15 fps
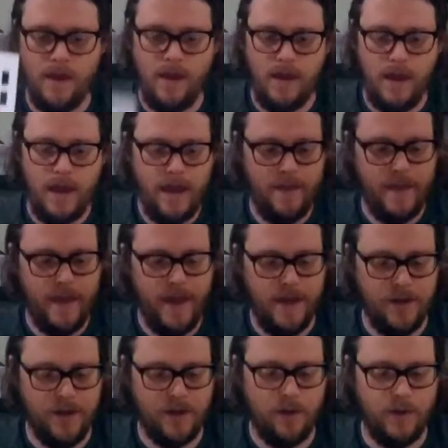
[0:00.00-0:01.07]
and then
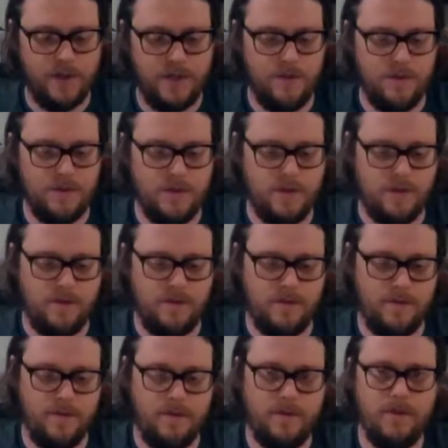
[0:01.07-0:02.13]
you're going to use
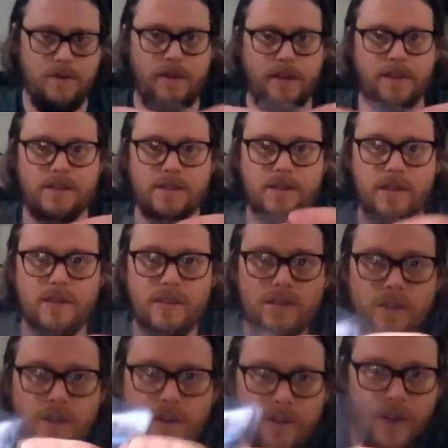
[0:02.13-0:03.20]
this.
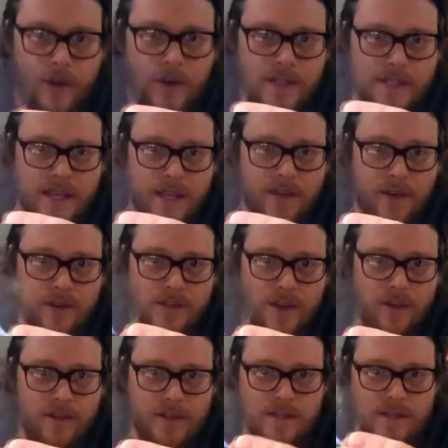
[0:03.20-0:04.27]
So you'll notice that there's
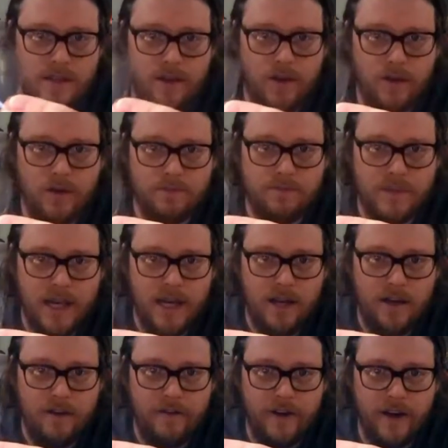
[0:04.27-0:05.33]
all these little
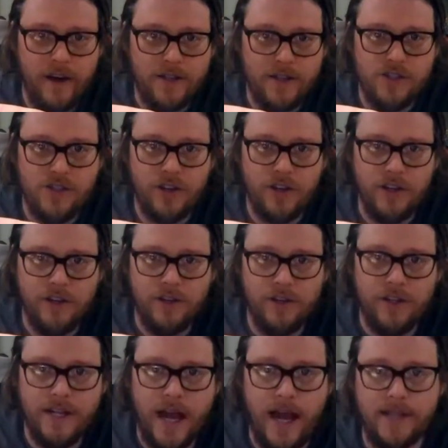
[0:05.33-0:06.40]
kind of
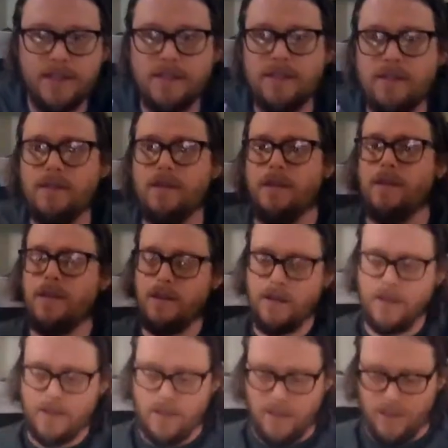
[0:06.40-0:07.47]
circular dots.
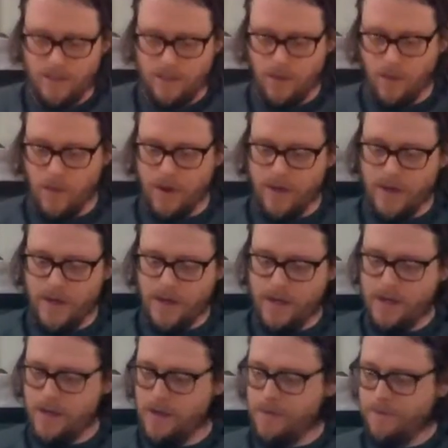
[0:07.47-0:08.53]
So what you're going to
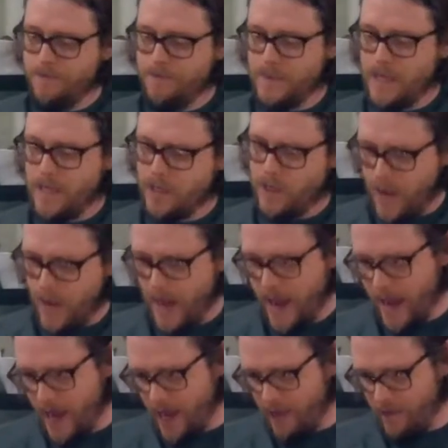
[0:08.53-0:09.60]
do, and
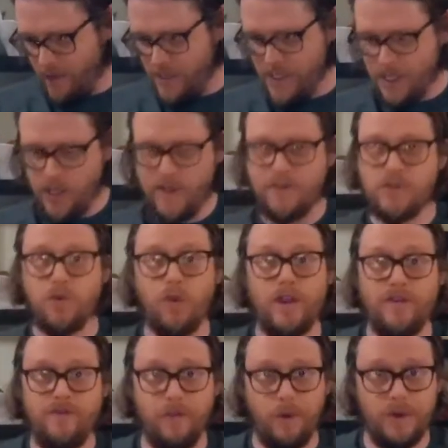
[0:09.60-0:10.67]
looks like you have
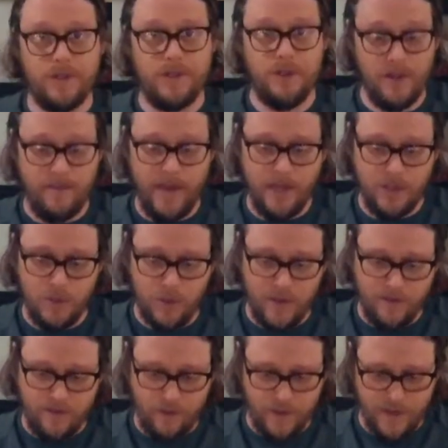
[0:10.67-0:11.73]
24, so you can make
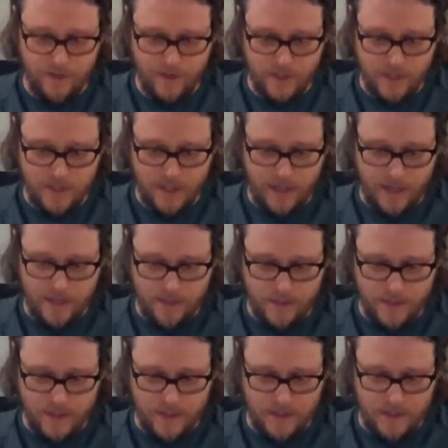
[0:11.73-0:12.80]
24 different slides with
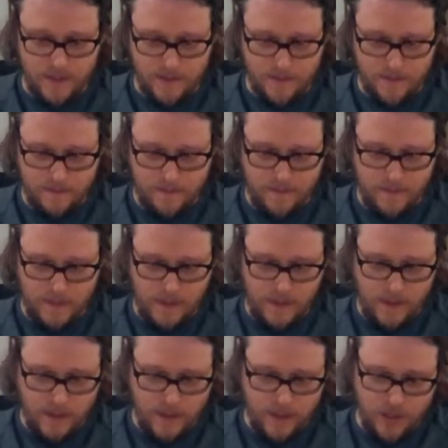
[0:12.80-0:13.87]
these,
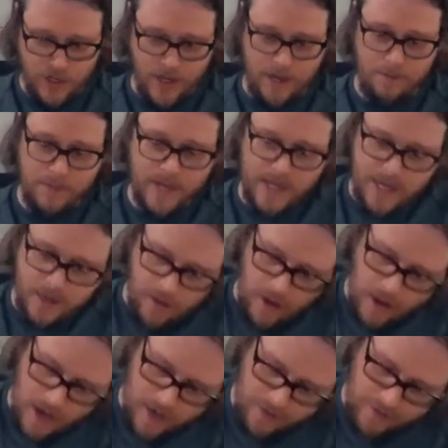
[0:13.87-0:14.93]
is you're going to peel
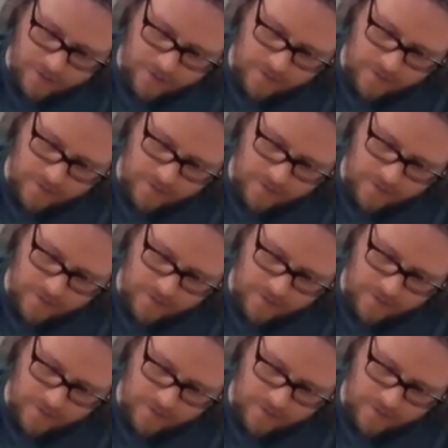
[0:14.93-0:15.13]
off